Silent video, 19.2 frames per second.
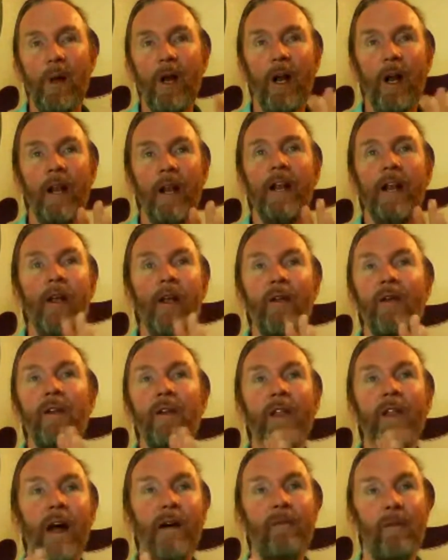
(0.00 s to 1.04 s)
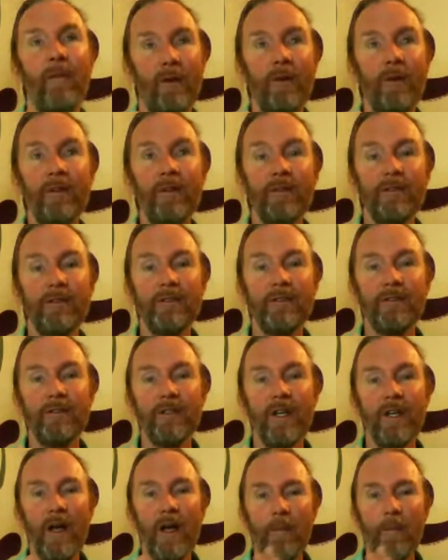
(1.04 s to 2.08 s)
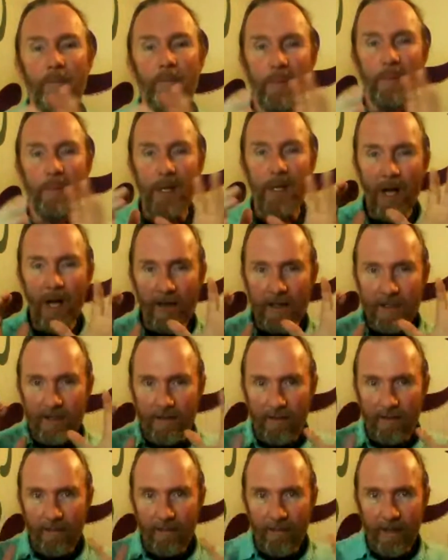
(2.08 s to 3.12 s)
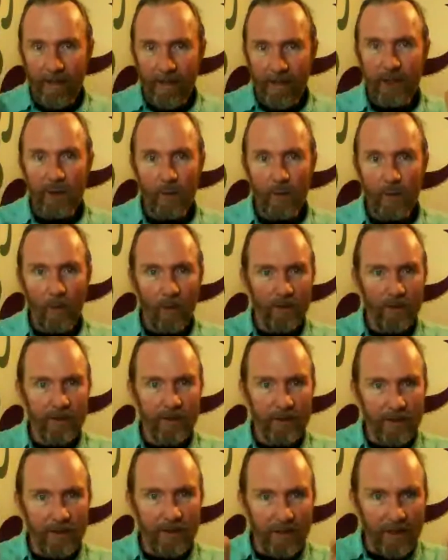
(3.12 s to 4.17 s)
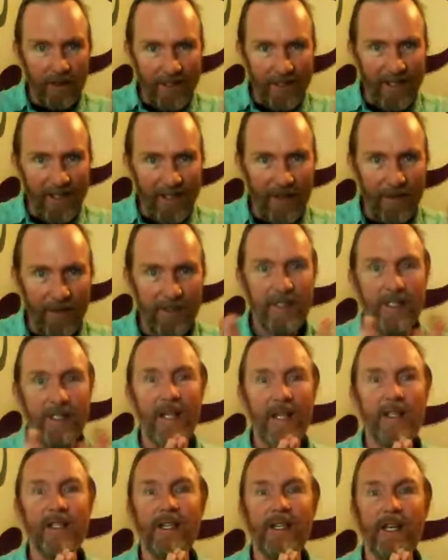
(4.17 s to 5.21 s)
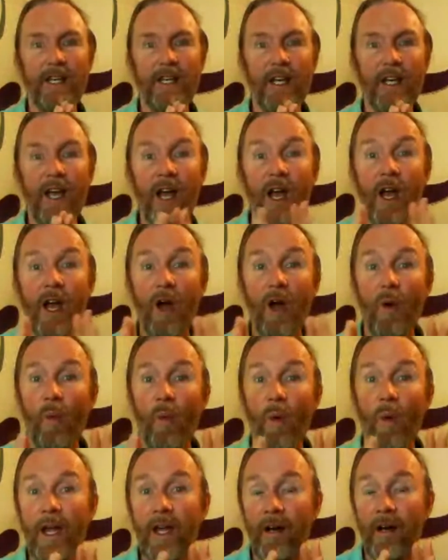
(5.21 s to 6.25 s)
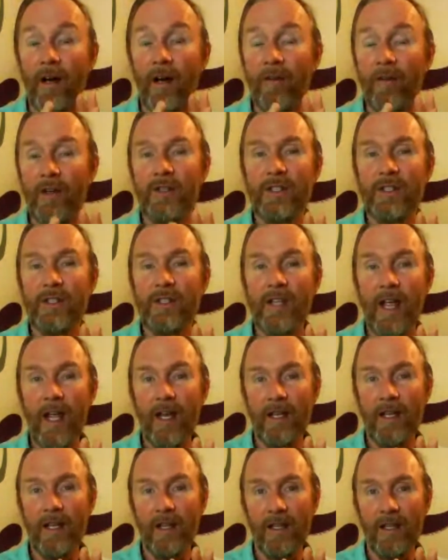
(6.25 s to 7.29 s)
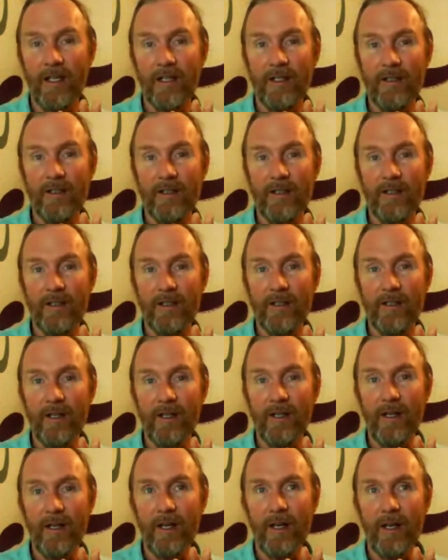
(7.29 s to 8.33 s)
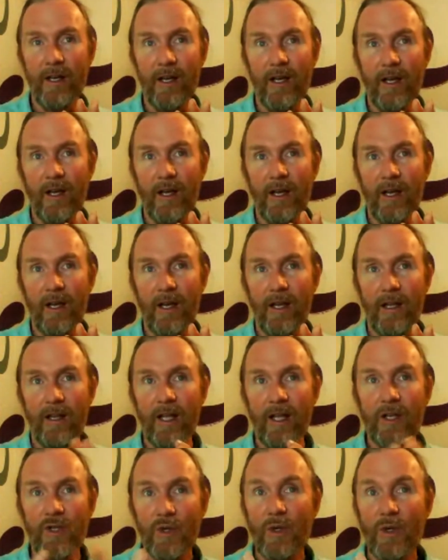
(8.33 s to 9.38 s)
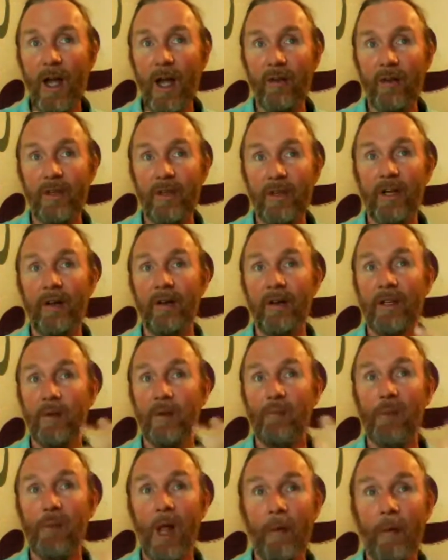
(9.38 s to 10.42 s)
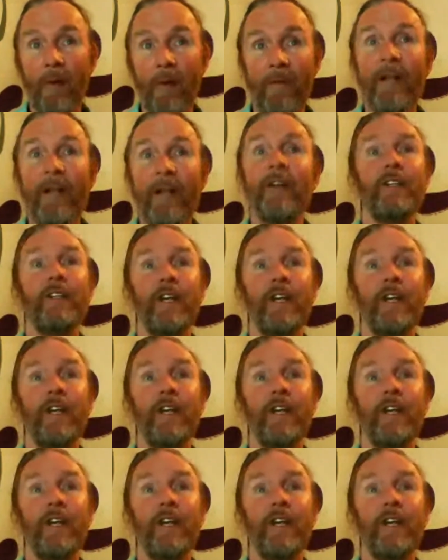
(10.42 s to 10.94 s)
But on another level, beyond this visual, you know, sensing way of understanding things, that tree out there is a blob of